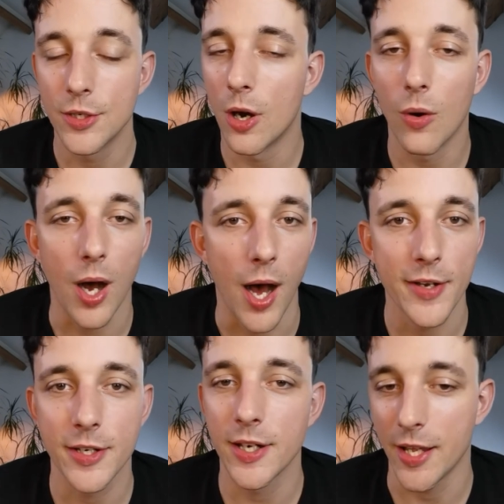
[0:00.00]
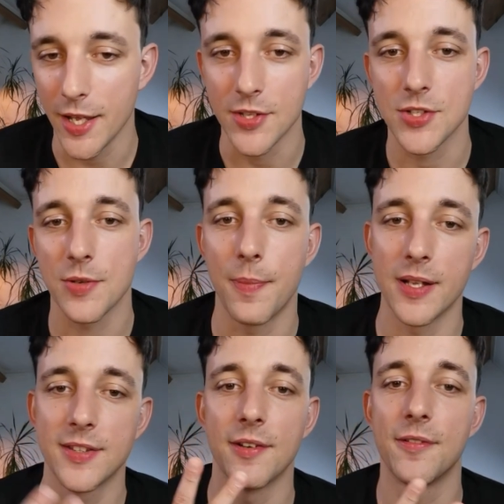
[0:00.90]
No other hints
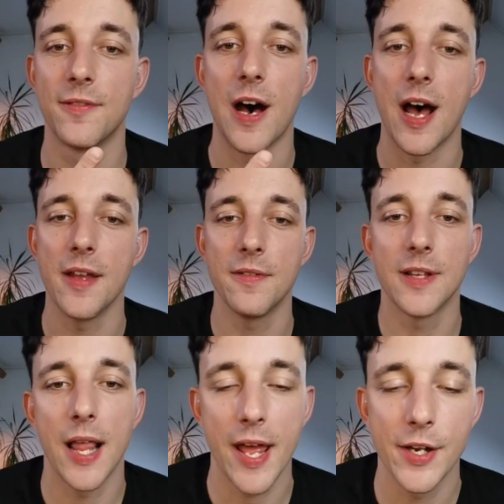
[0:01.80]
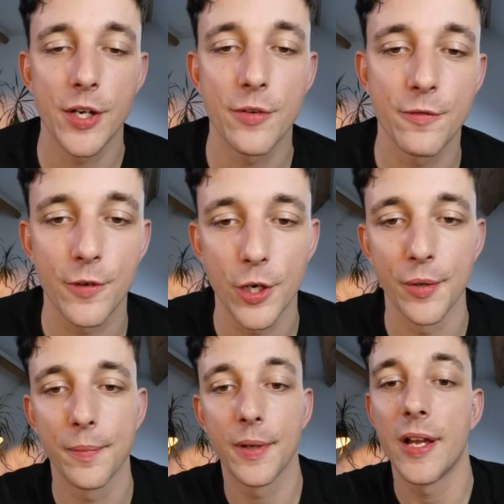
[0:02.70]
but the five-letter
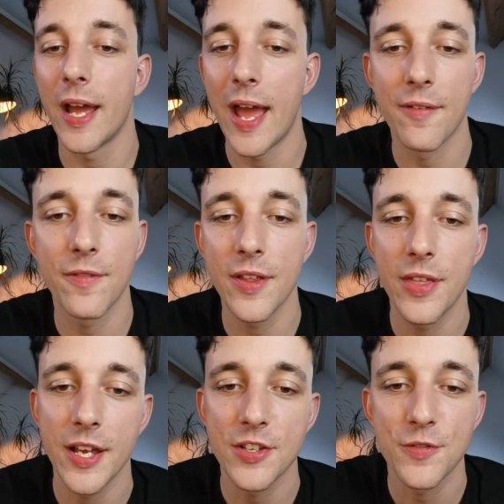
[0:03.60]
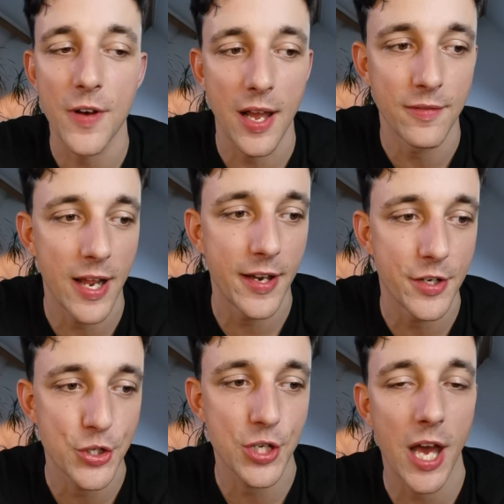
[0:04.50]
verb. Everything is five
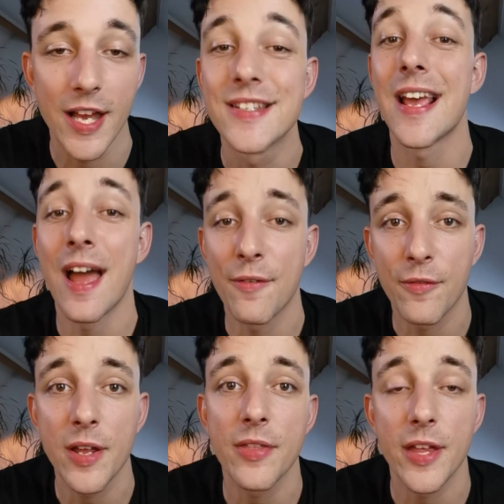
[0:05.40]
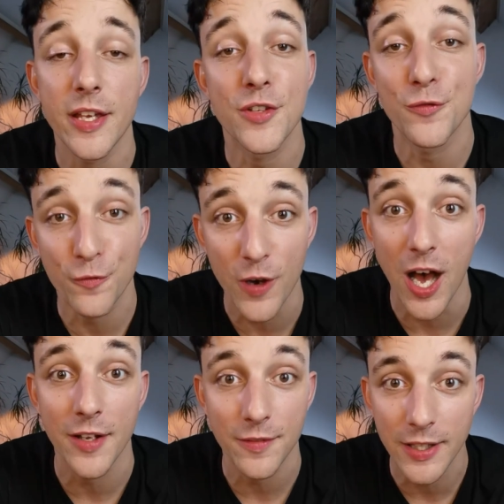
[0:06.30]
letters, guys. Everything is
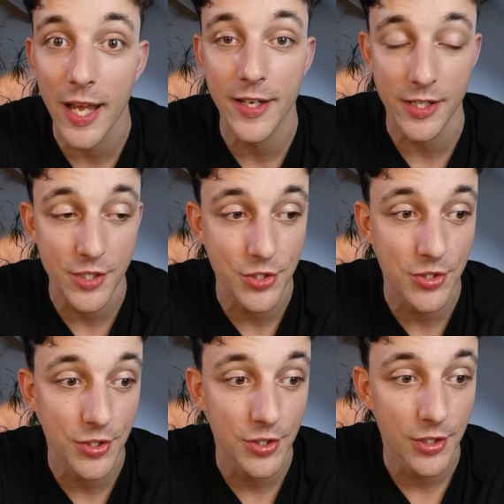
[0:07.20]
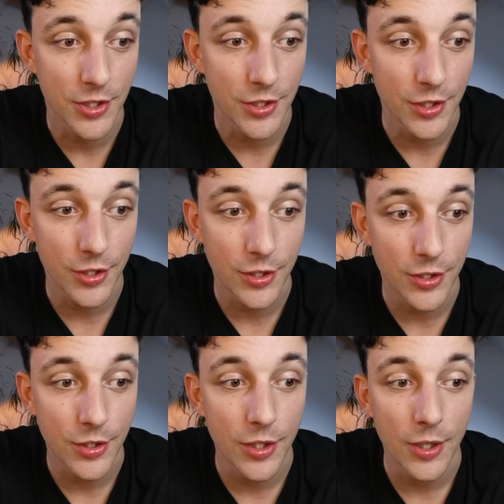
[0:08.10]
five letters.
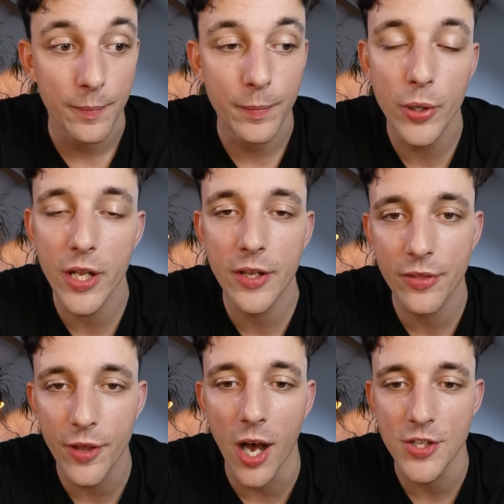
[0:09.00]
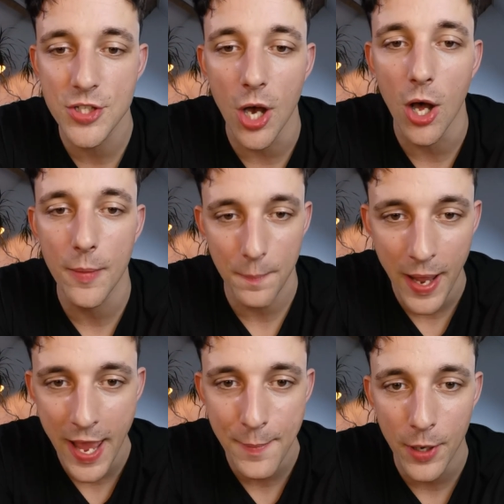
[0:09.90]
Putting thoughts on
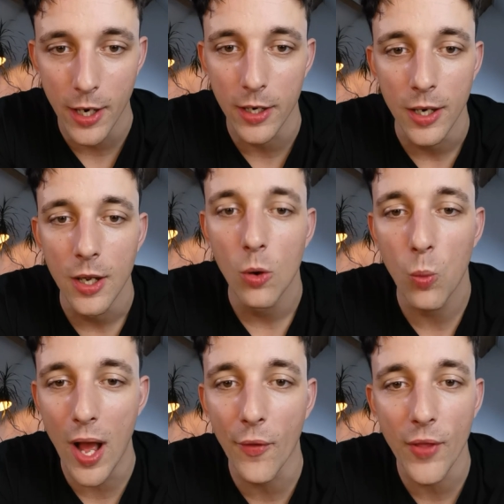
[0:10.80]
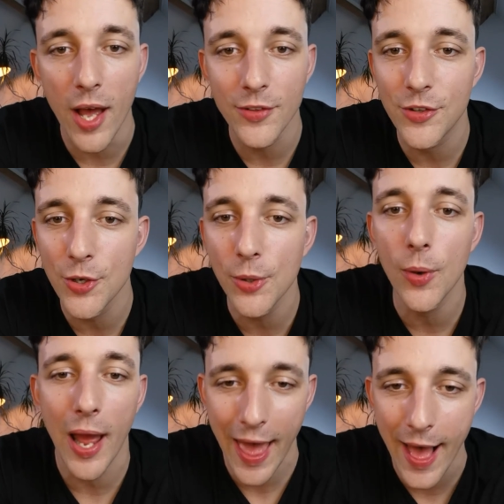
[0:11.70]
paper. Well done
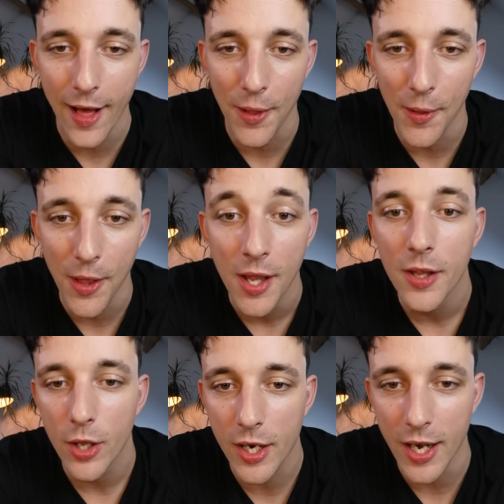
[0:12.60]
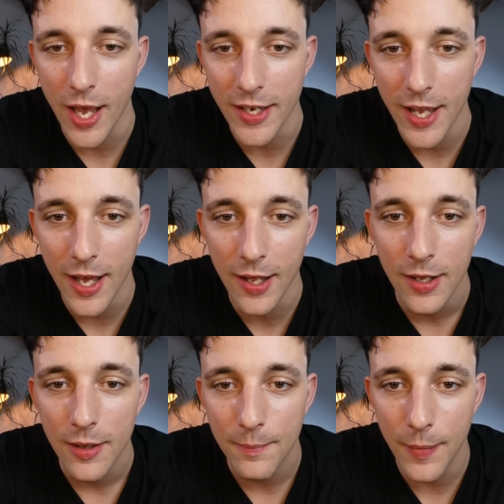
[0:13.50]
to L, Rania,
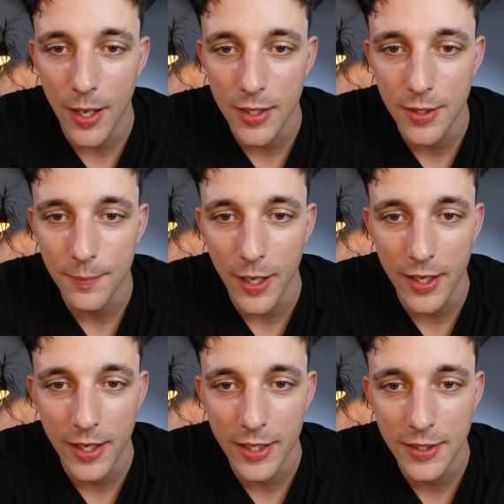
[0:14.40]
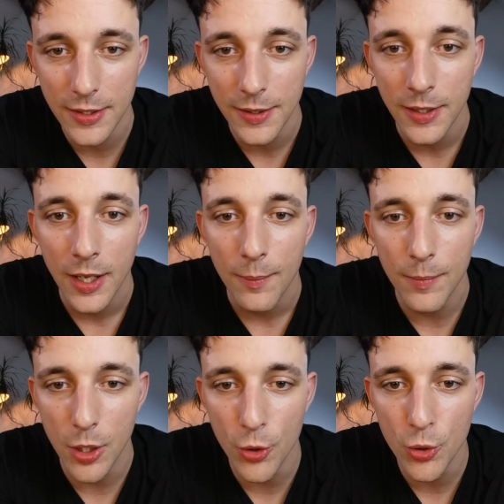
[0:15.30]
Marmarin,
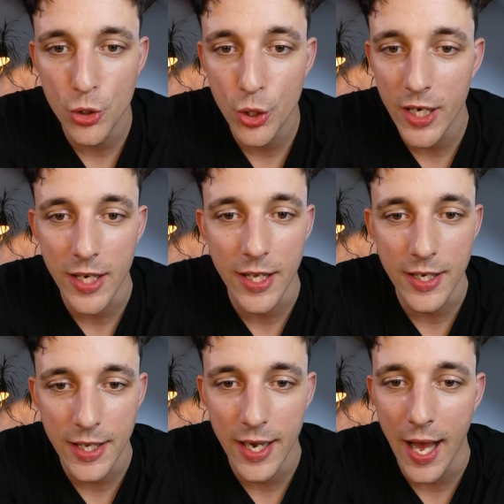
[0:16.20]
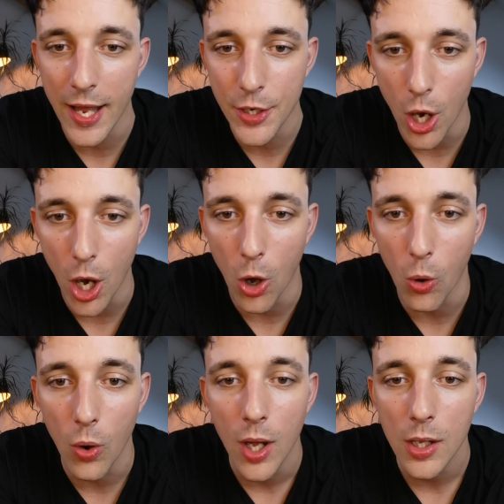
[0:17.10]
Blue Trinity, Did I
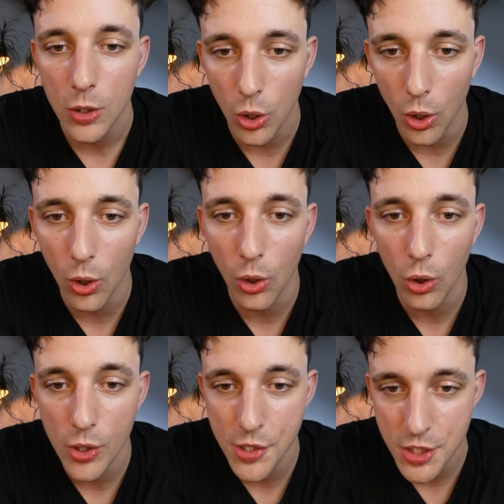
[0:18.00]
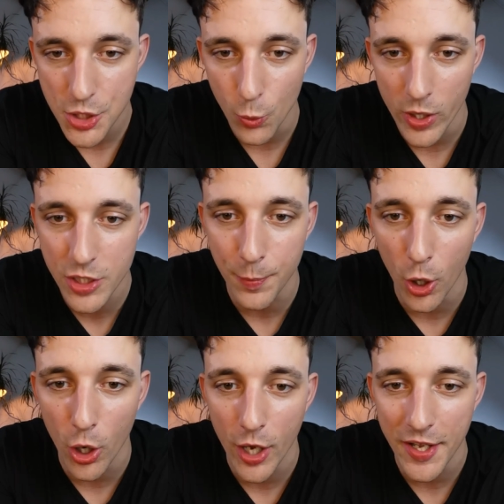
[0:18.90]
Know, Cole,
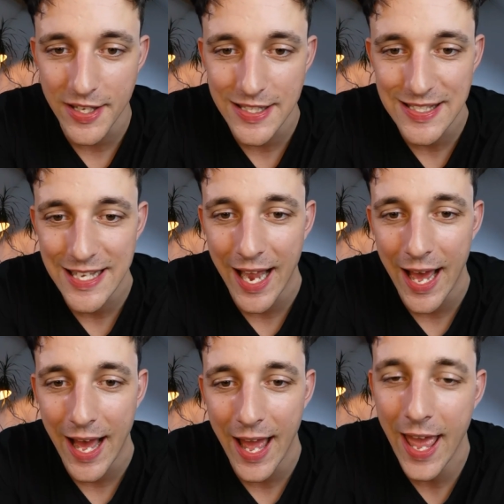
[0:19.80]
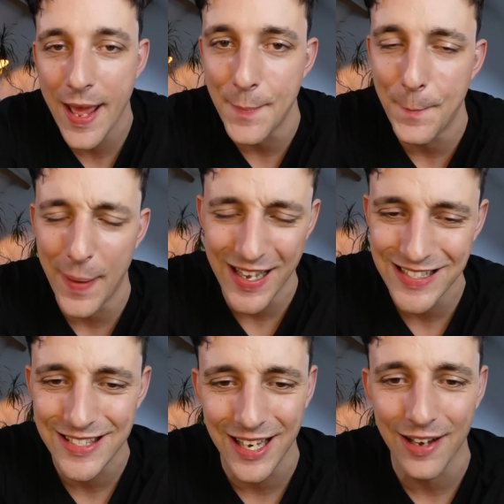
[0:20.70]
Swishboy, Sella, and my
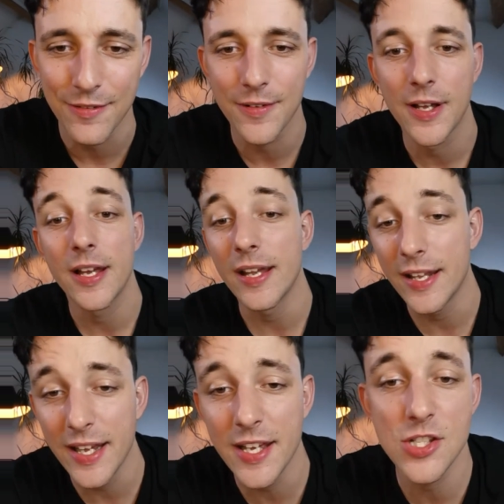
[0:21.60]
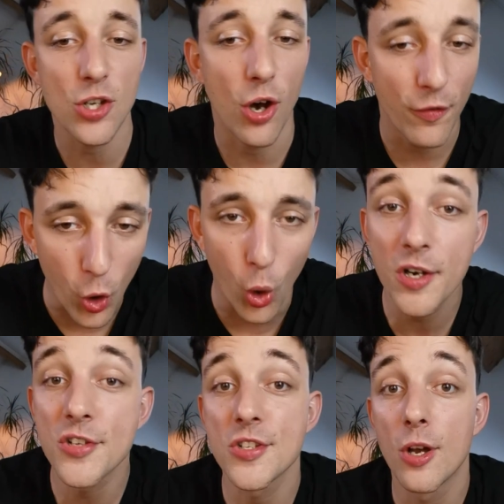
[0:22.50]
stuff. It is, of
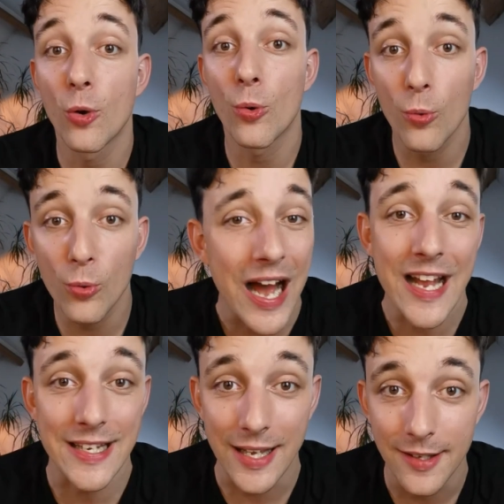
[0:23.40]
course, right.